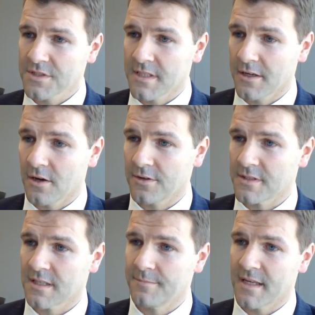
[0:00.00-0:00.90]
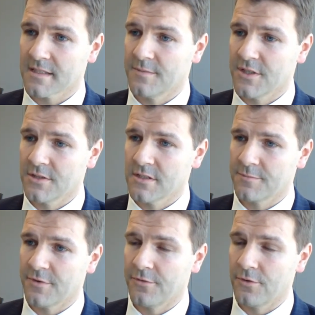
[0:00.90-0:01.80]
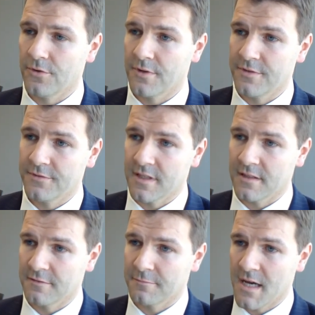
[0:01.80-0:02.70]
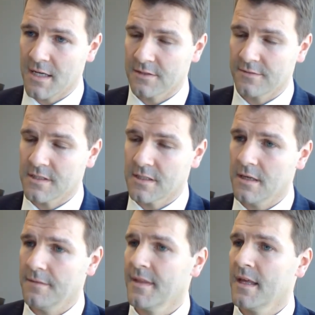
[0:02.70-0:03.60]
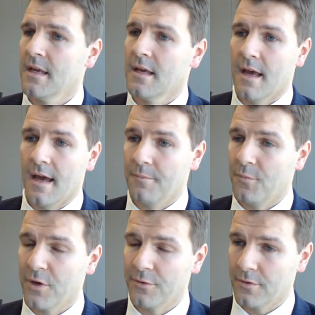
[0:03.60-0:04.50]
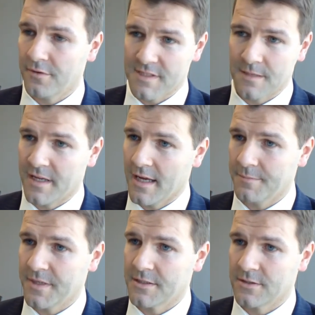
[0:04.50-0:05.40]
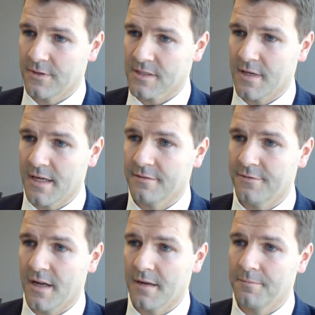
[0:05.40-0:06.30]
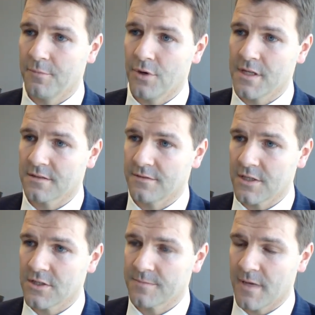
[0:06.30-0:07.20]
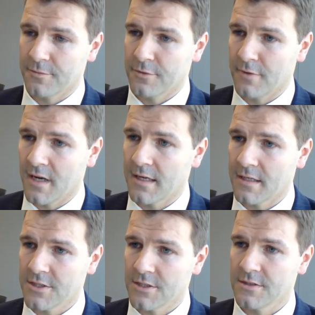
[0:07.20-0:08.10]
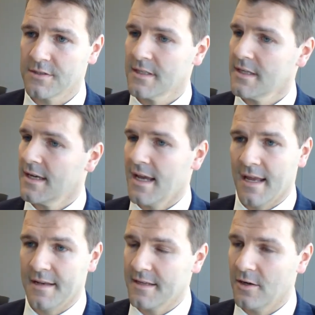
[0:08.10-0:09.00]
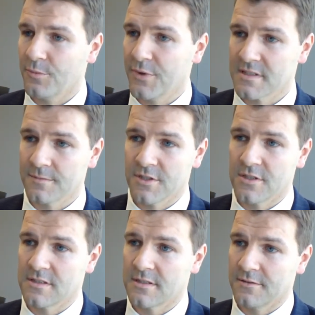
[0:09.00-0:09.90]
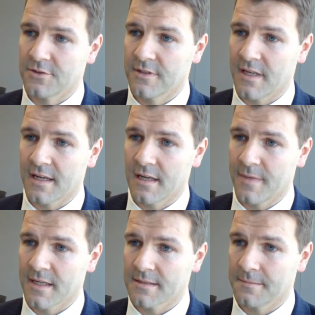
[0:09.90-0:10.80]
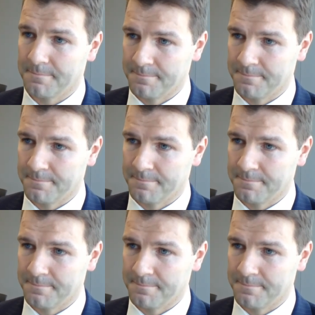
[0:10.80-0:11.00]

stakeholders can make submissions before the 15th of March of this year. We would obviously be happy to explain the finer points of the issues paper and related issues and help with submissions should they care to make some.